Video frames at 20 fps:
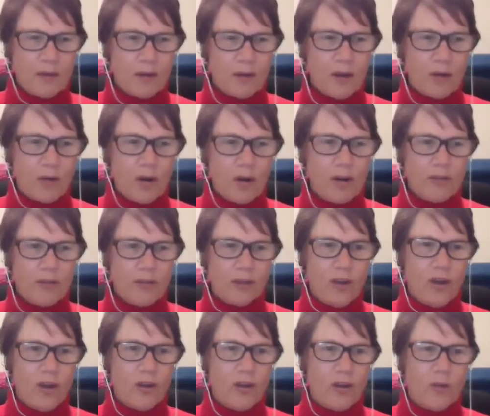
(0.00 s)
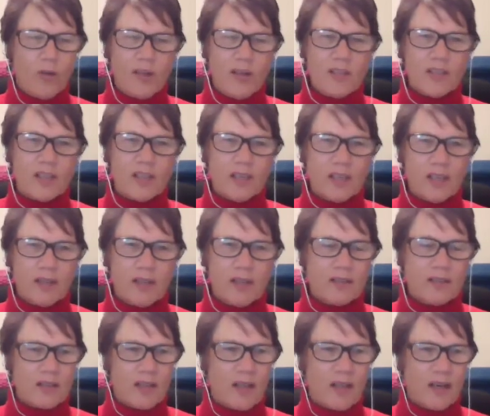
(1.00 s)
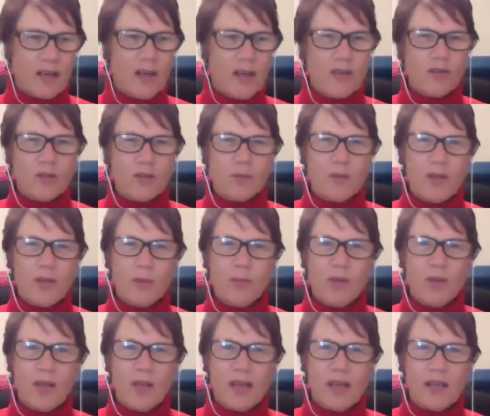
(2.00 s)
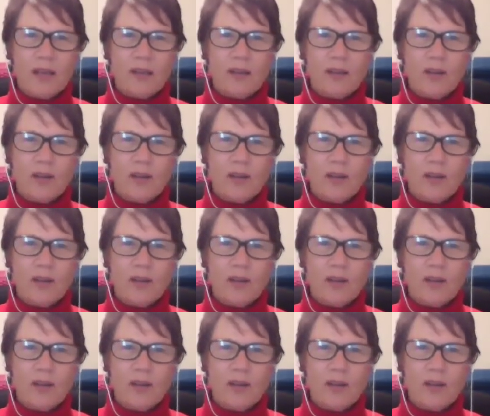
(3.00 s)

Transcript: are overloaded. Once they get into that age group, they're playing,